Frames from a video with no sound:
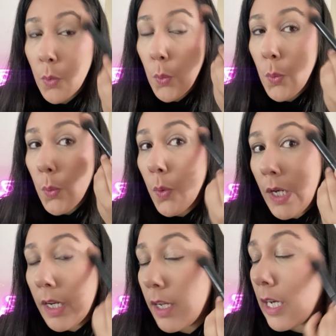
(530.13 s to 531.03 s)
ooh
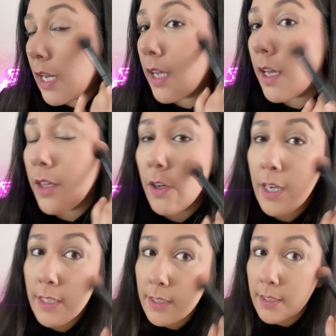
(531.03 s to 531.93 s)
la la, can you
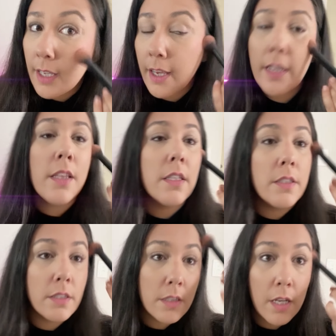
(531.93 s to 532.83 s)
guys see it?
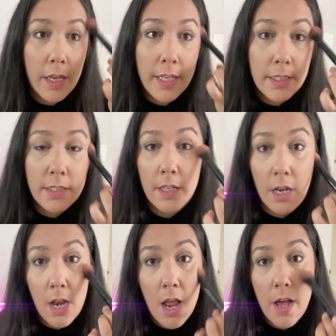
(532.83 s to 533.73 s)
I just
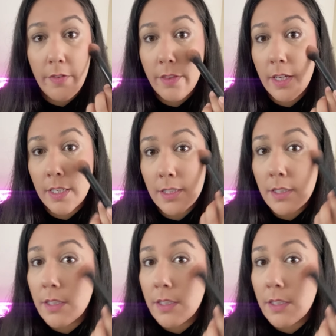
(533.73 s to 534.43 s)
love this.